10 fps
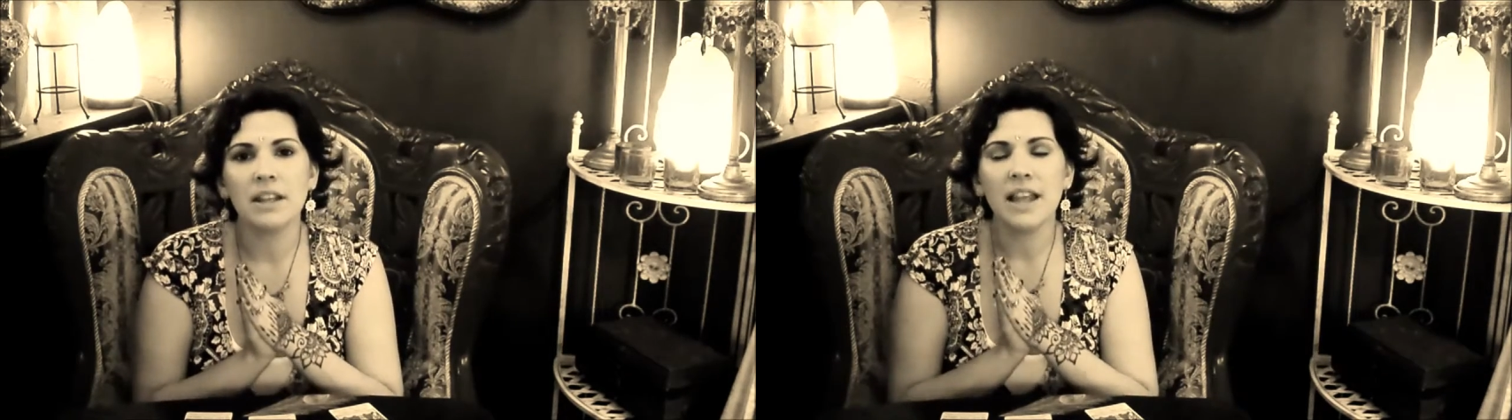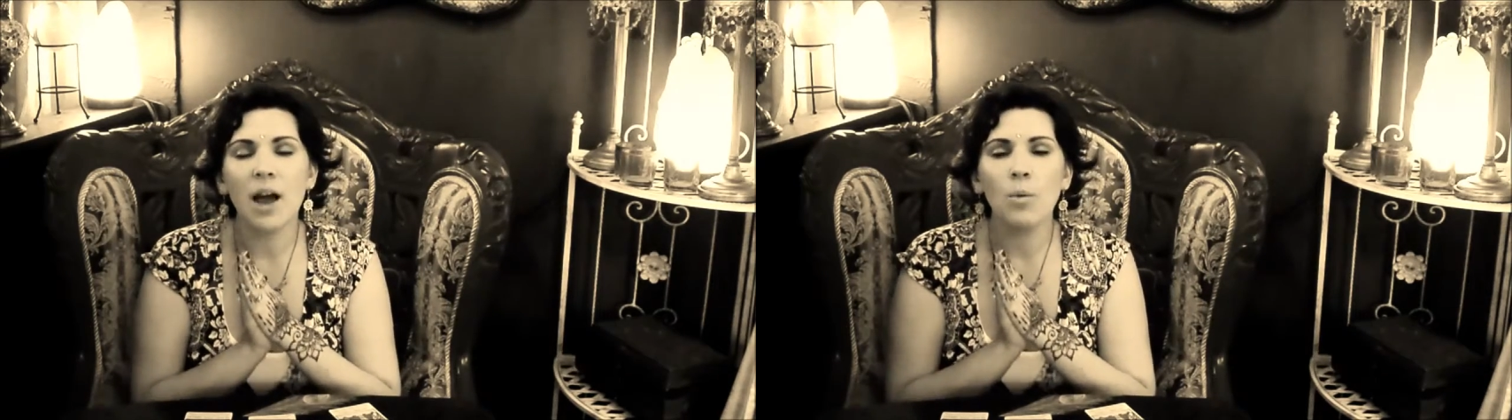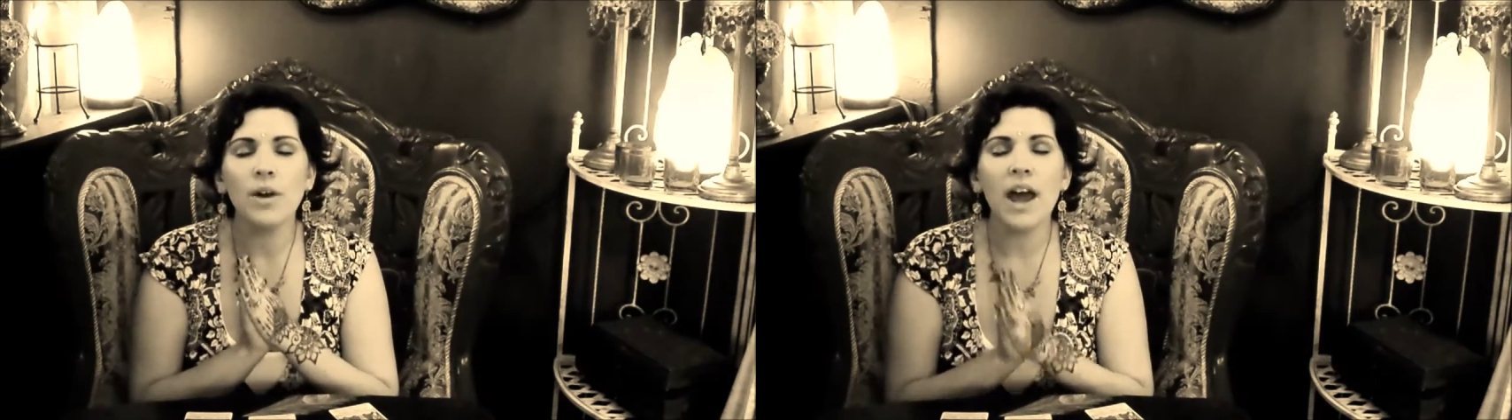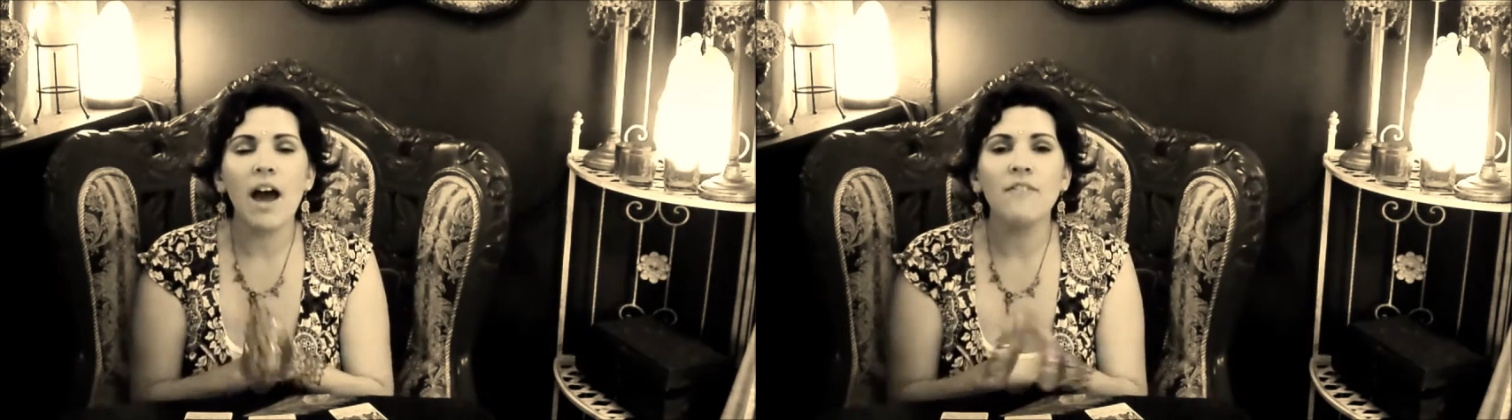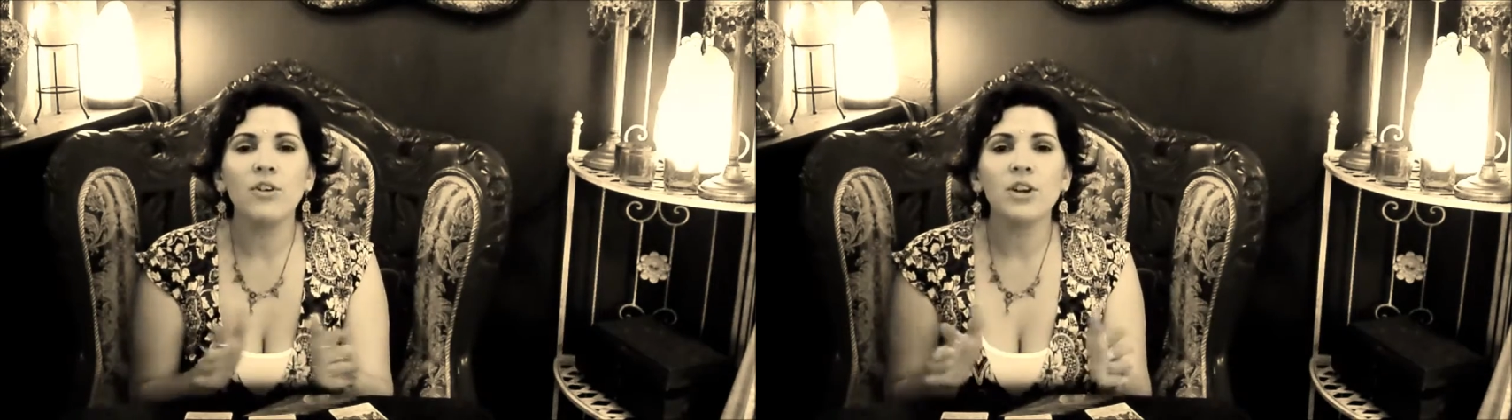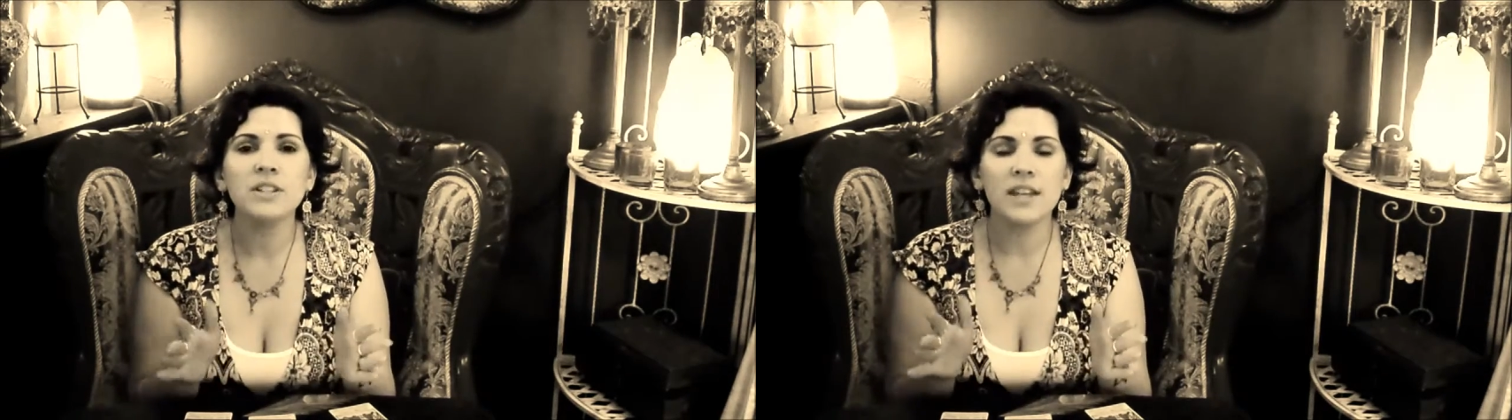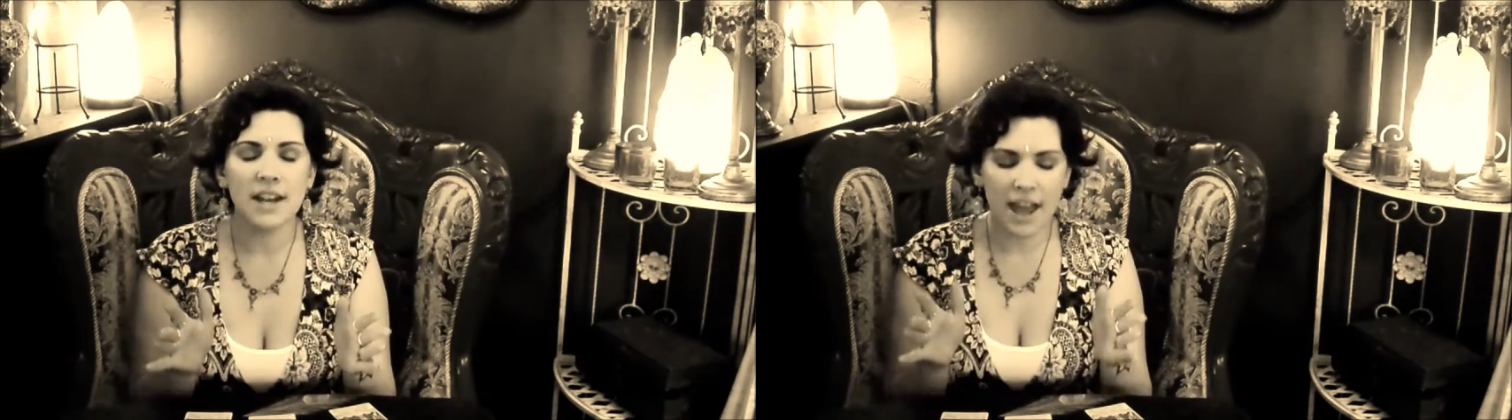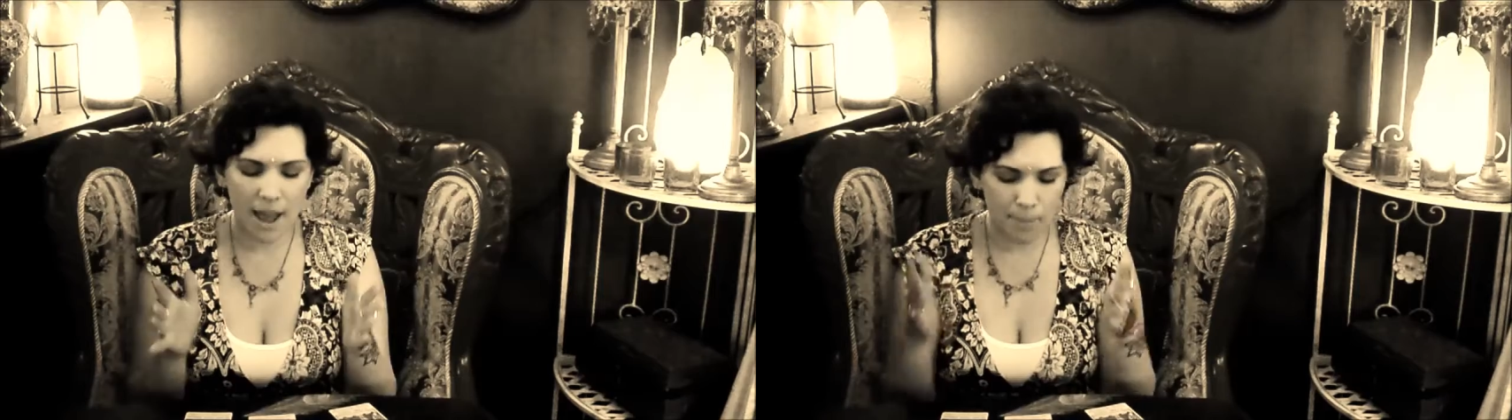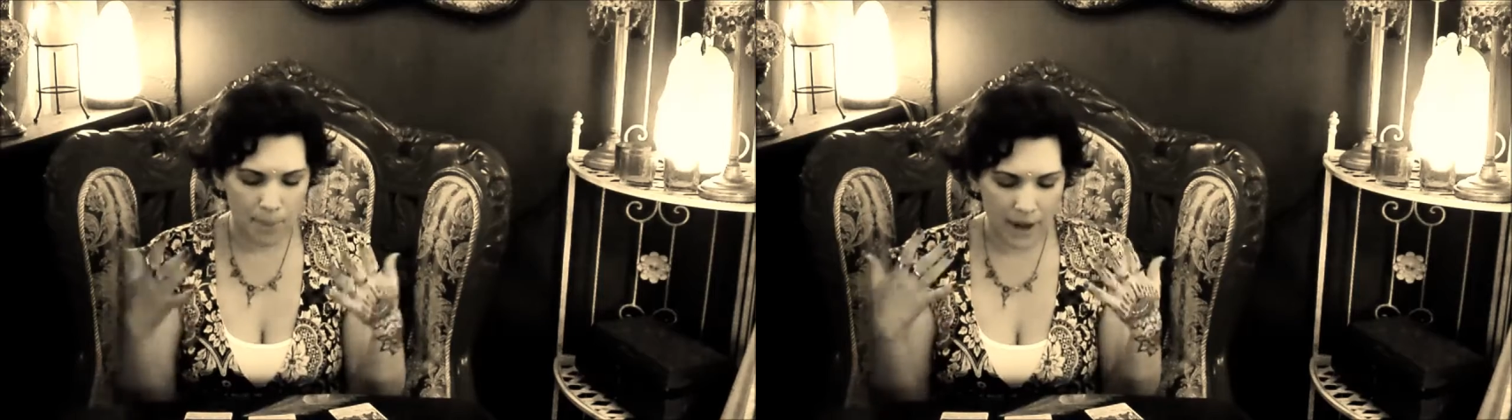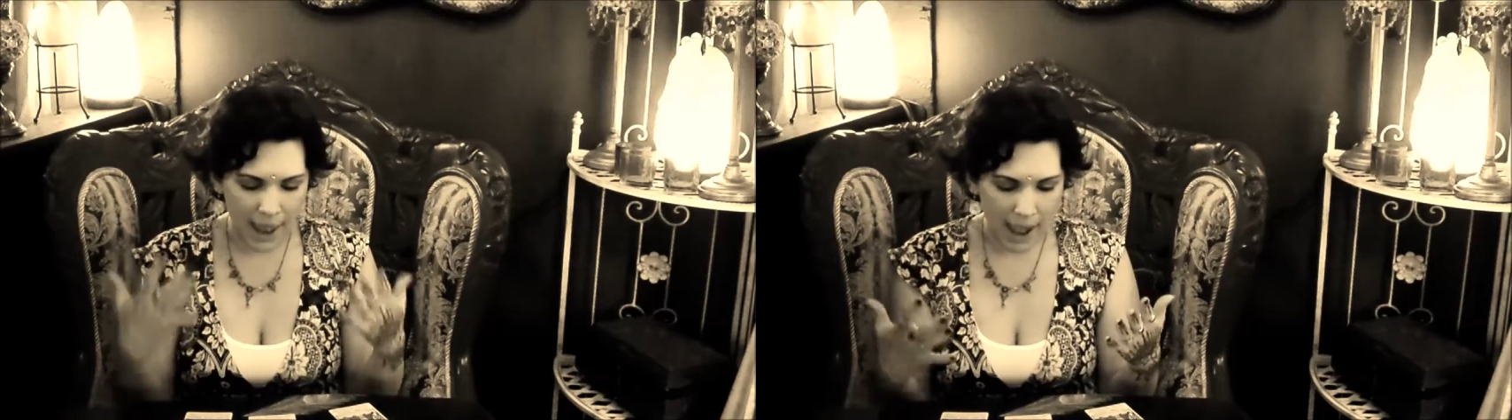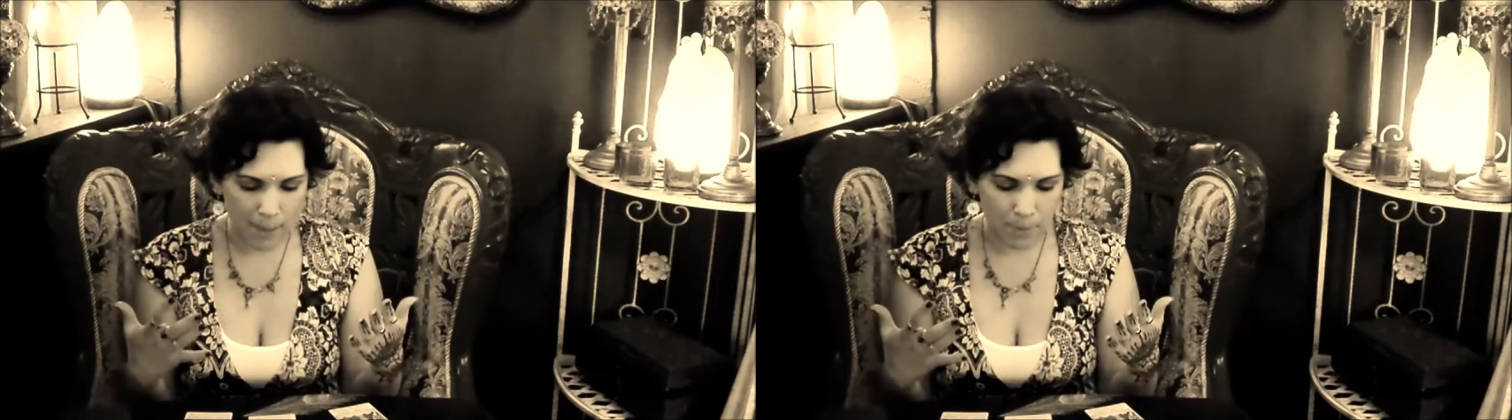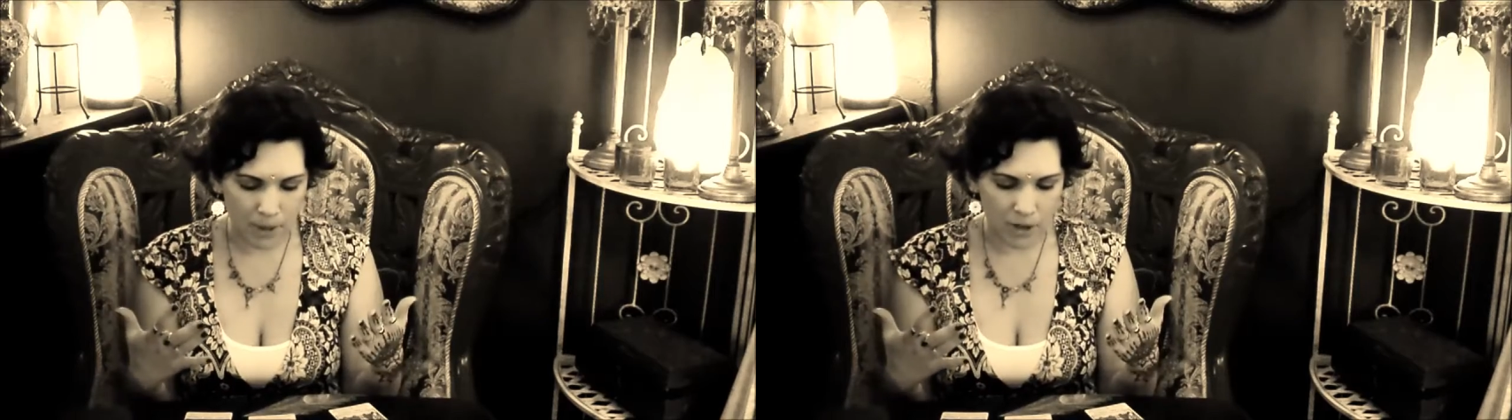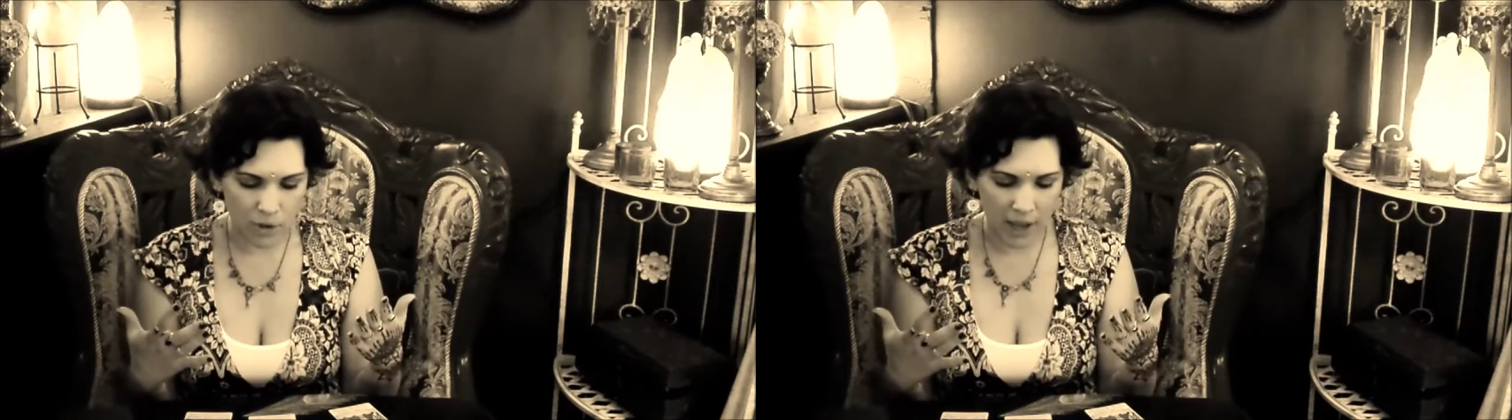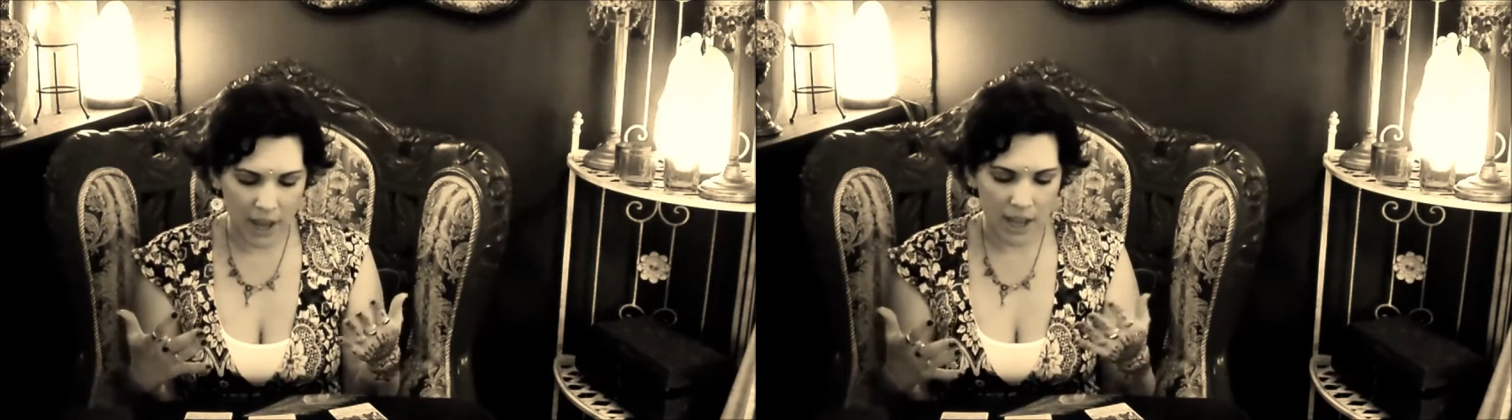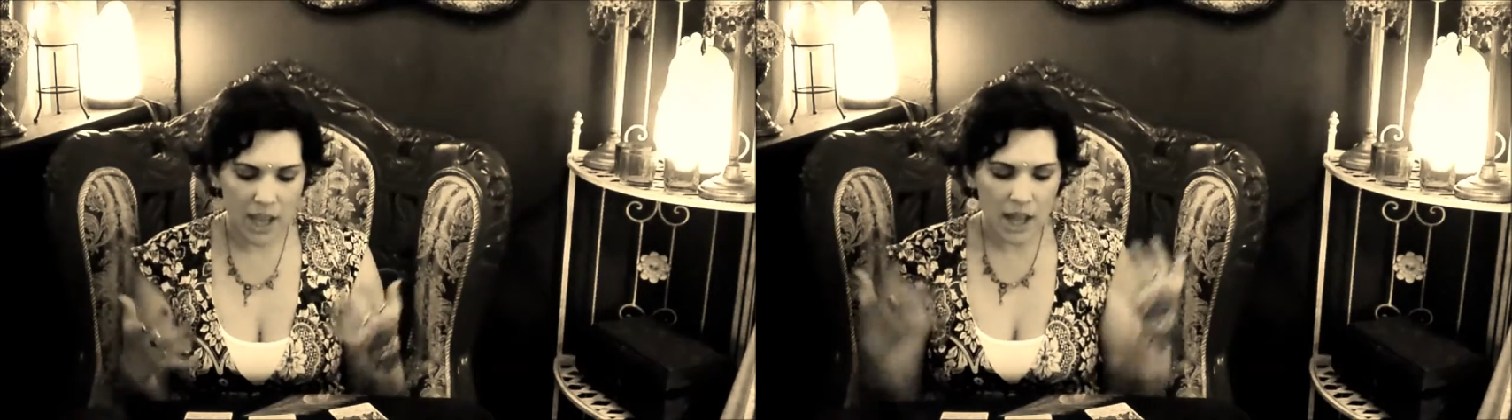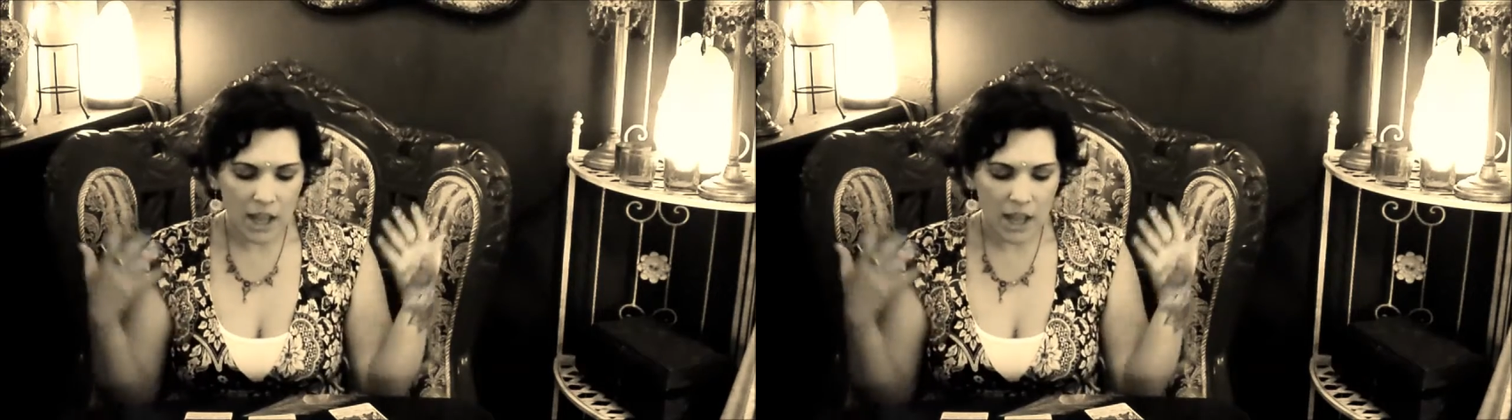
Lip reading: Let whatever is gonna happen, happen, okay?